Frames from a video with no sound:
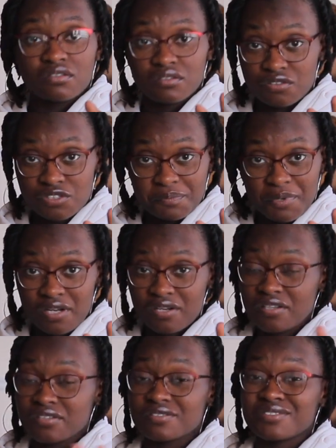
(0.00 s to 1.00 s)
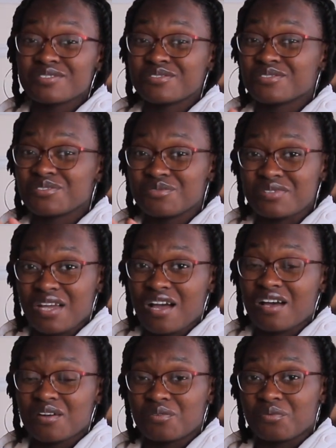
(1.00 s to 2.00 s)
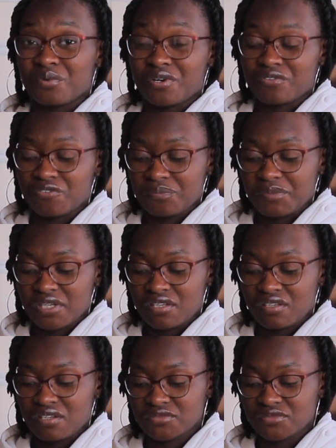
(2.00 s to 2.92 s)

Those products do not work for me.